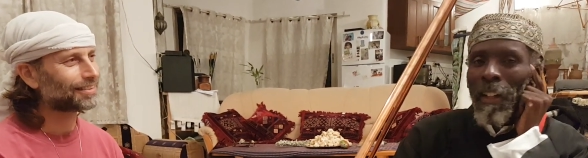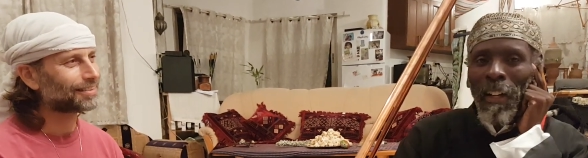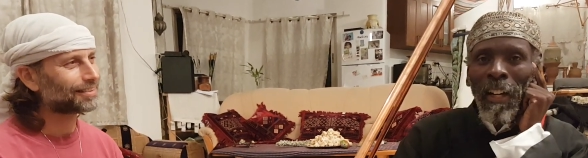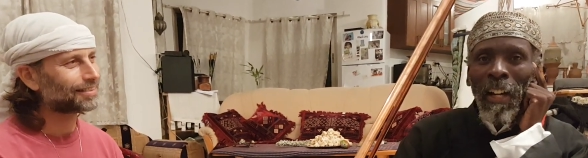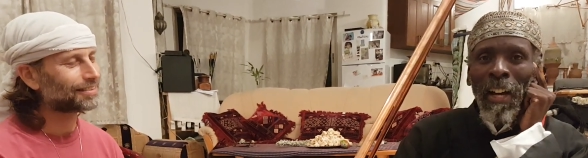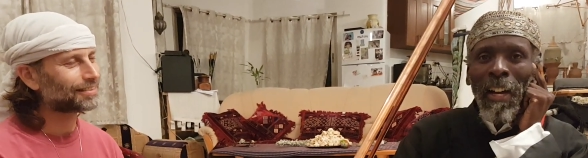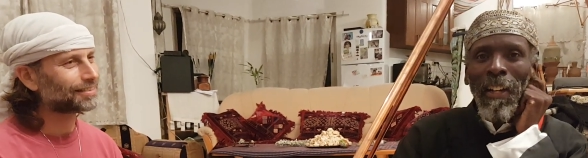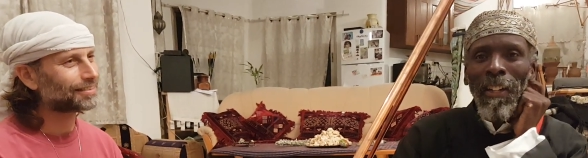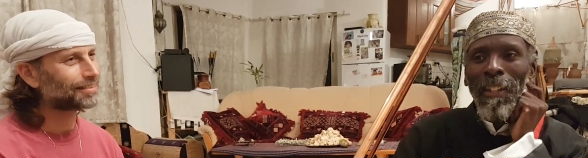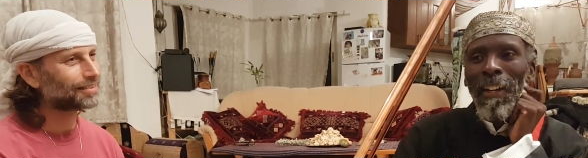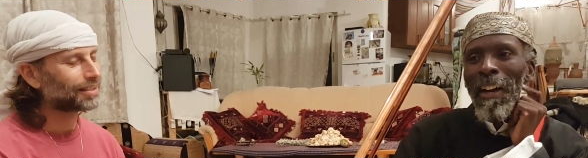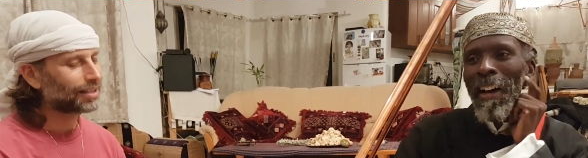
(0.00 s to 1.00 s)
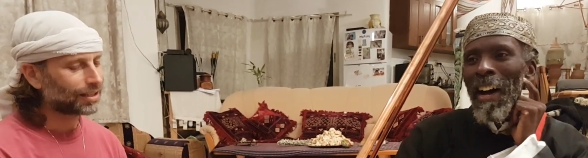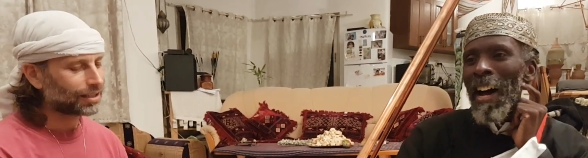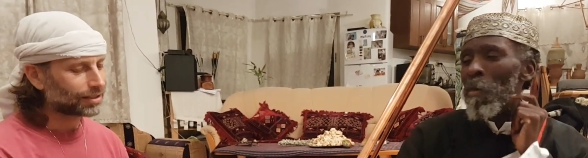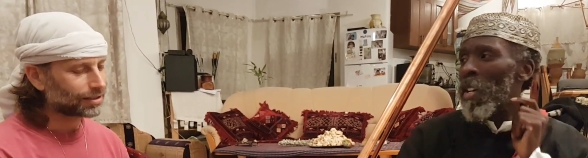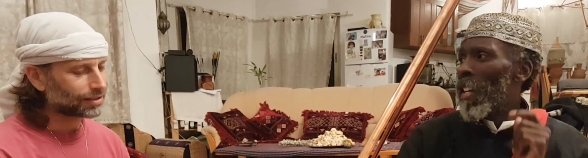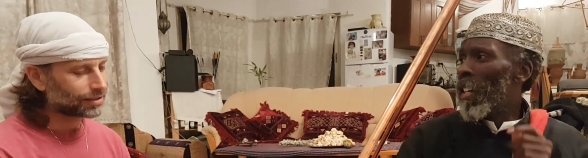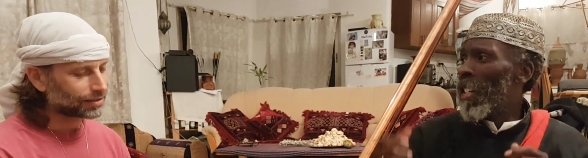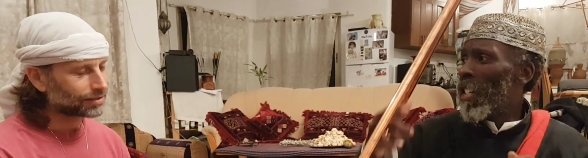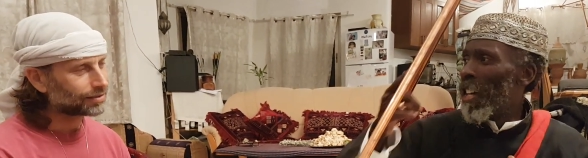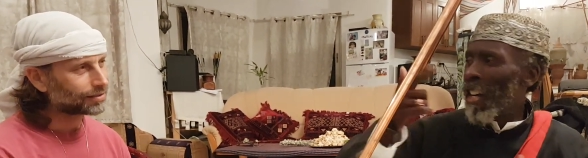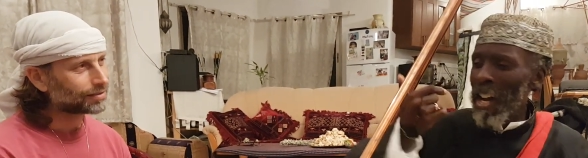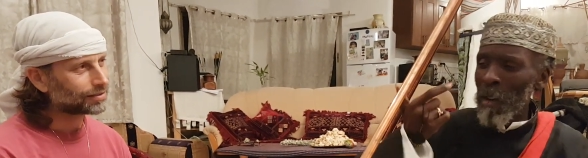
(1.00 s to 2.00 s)
Speaker 1: It is. I've been
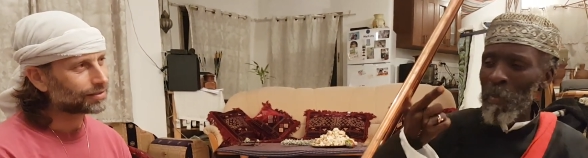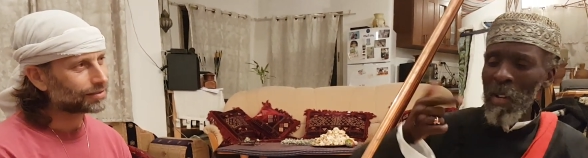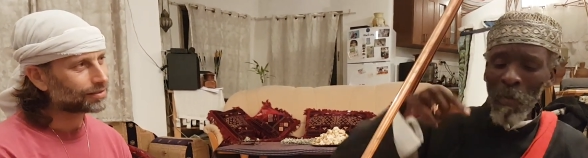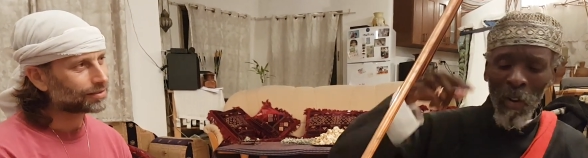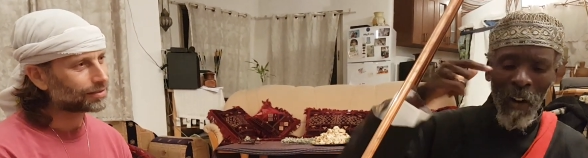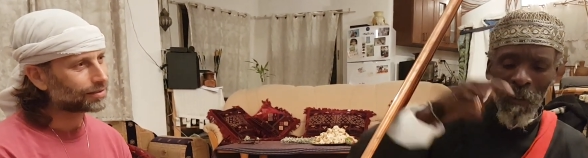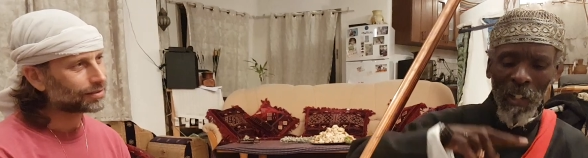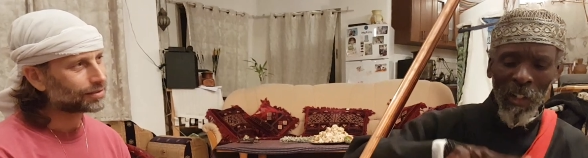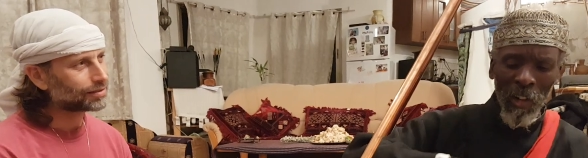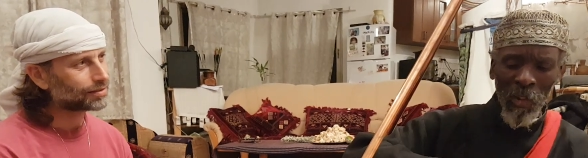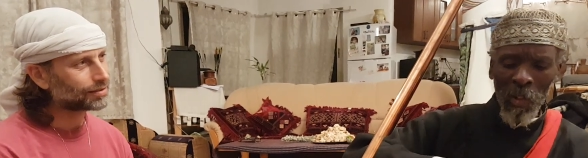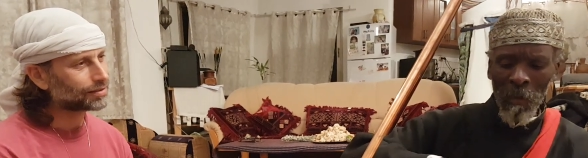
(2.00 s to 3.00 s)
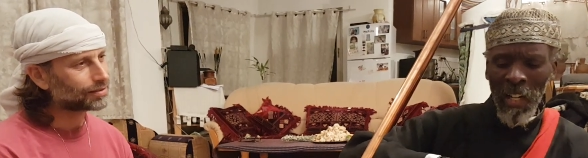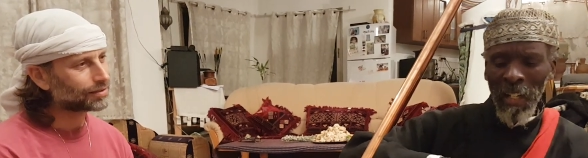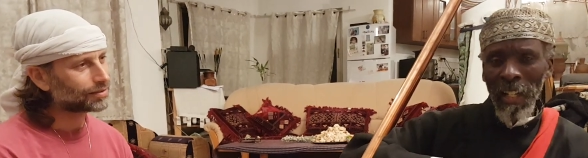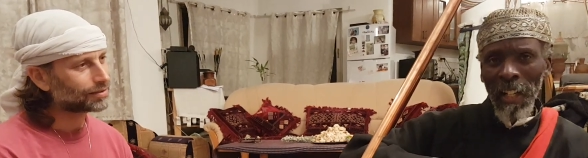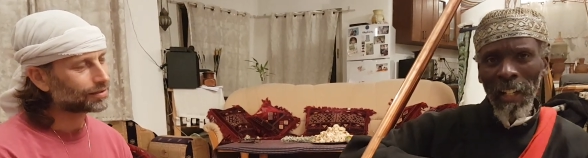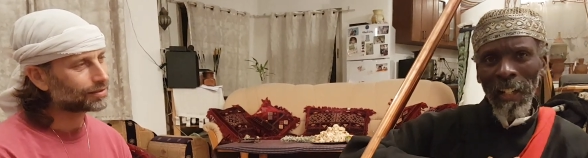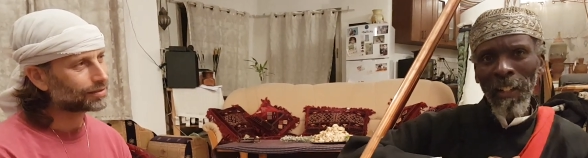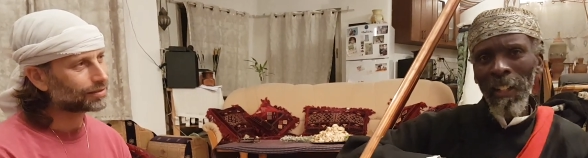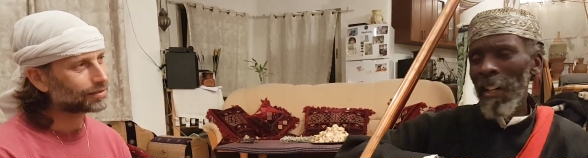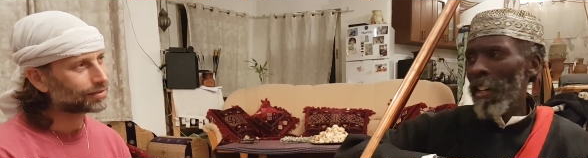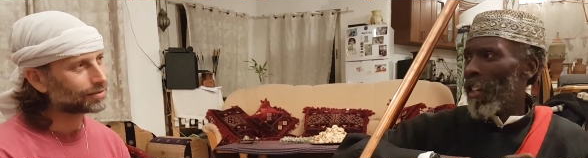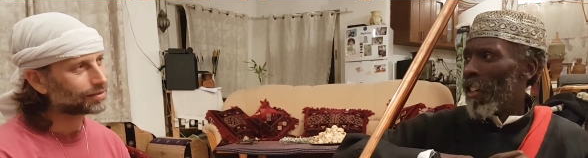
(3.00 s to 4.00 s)
deleting a lot of people off of social media
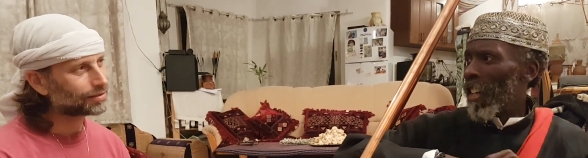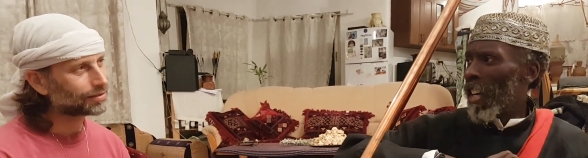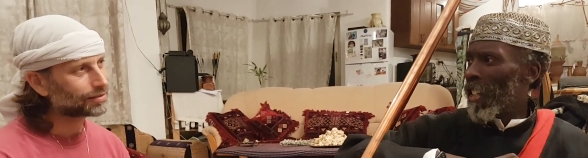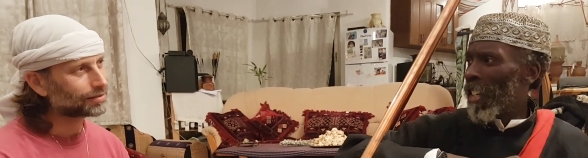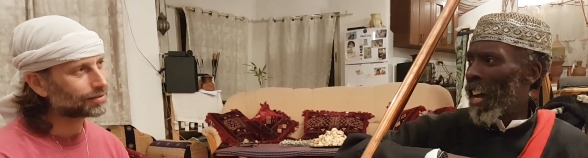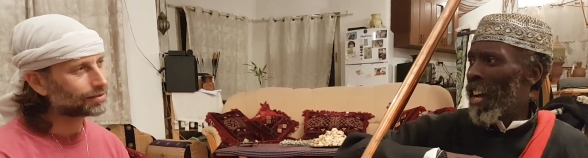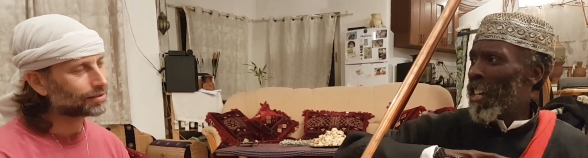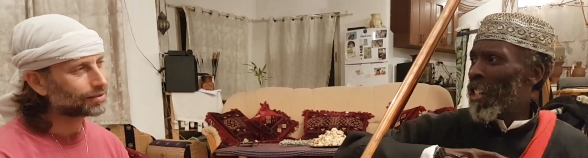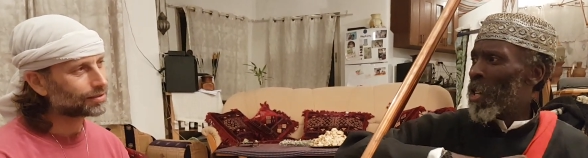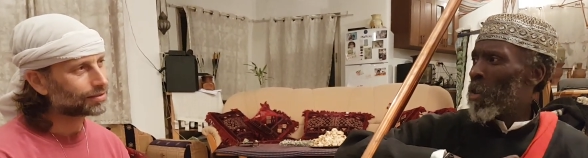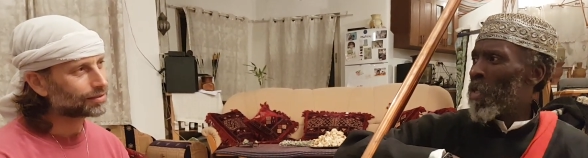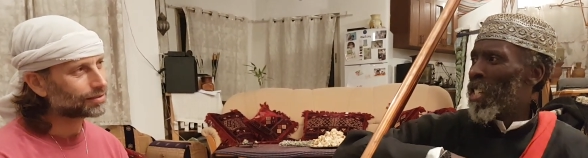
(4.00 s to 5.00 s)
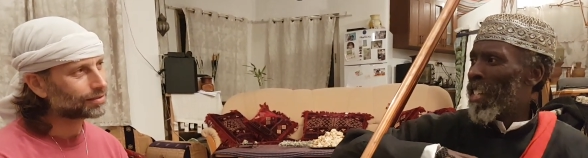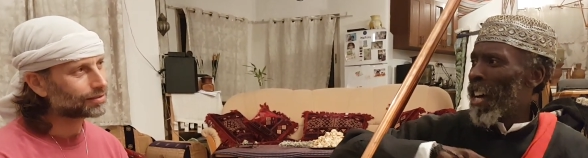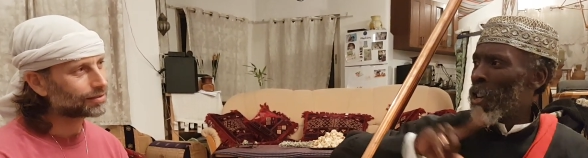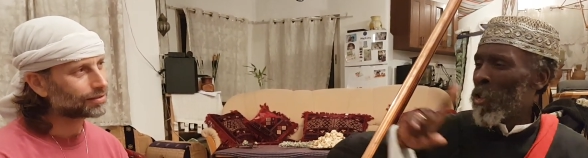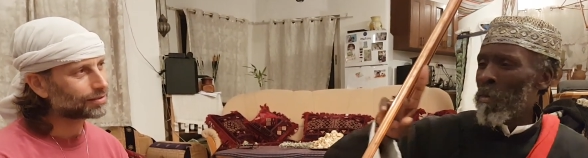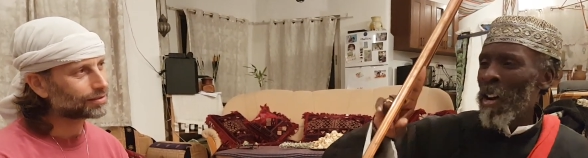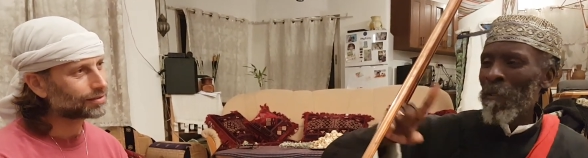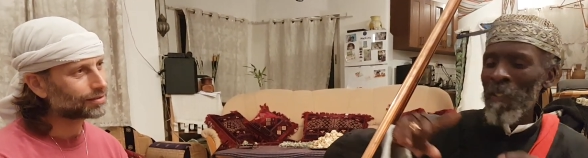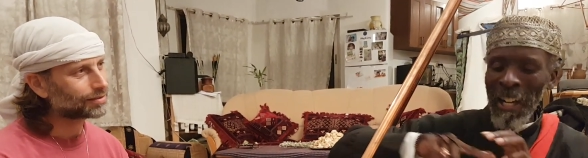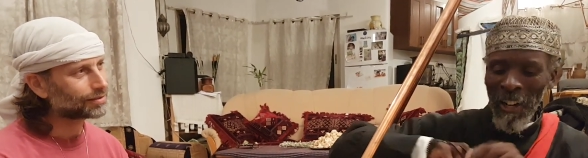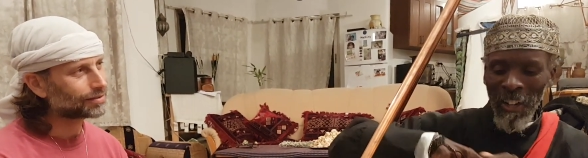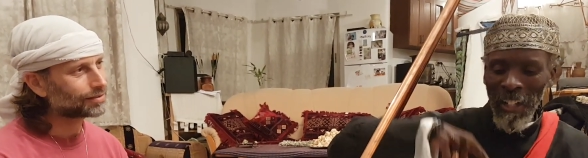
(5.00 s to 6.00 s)
lately. I had to get a massage on my
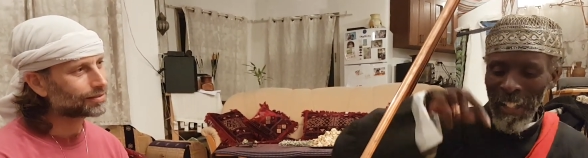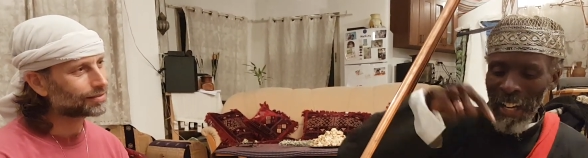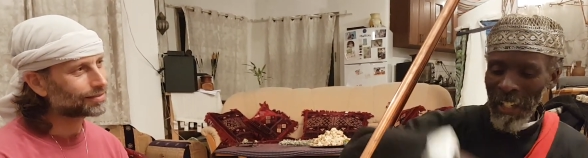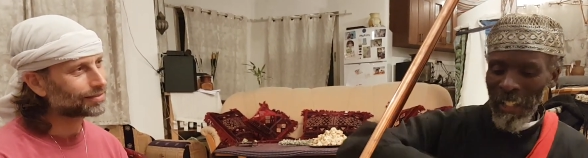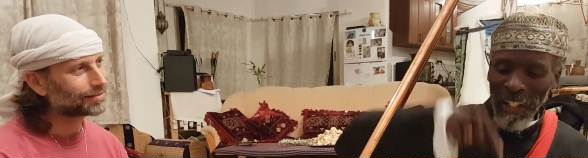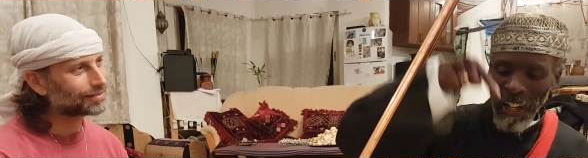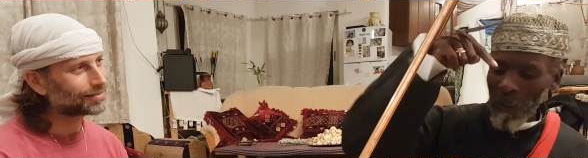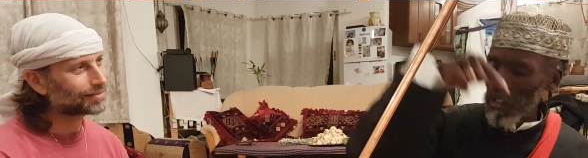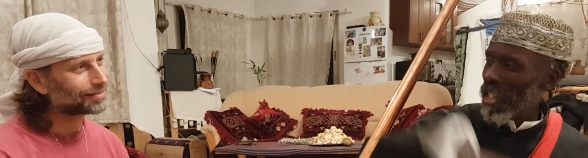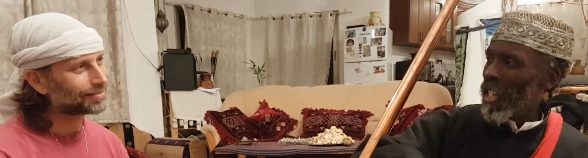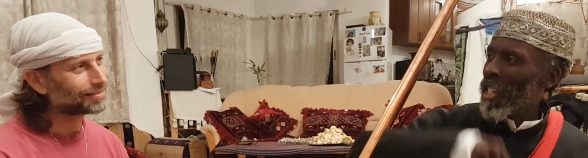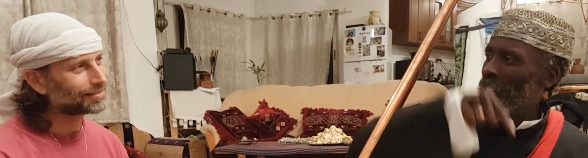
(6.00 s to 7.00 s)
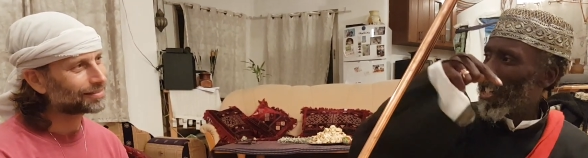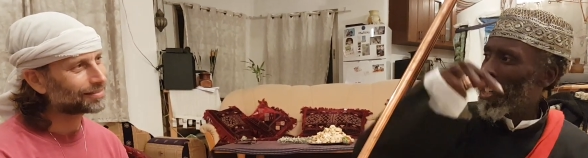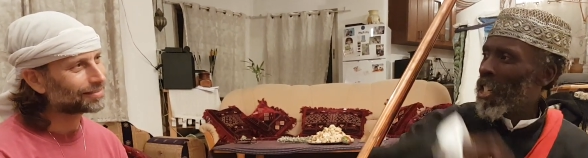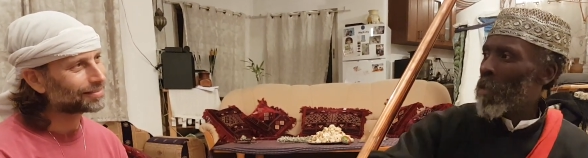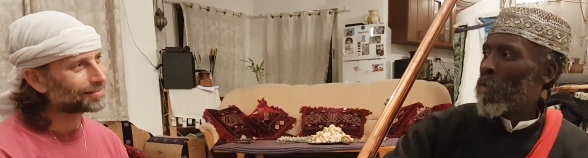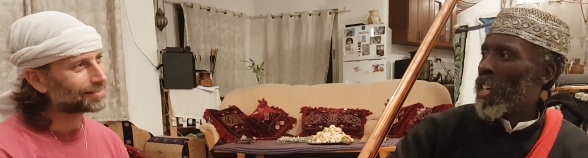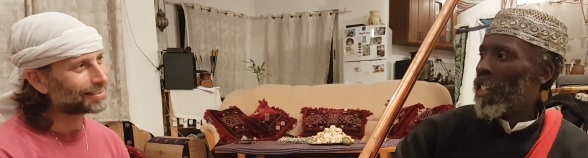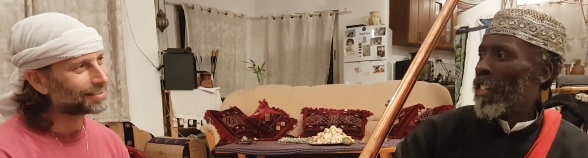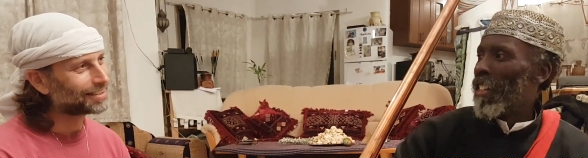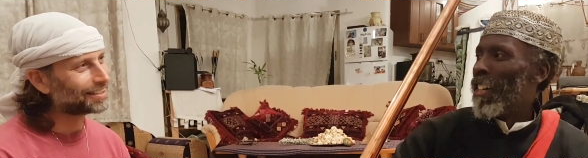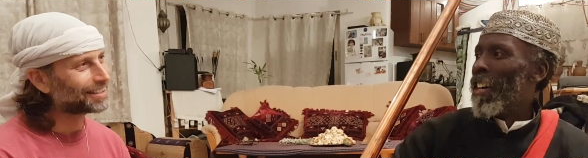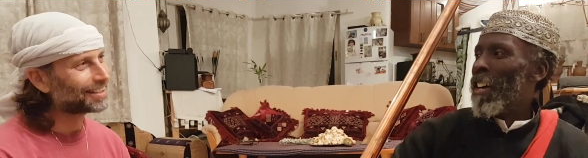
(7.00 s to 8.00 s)
finger today because I was hitting the delete button.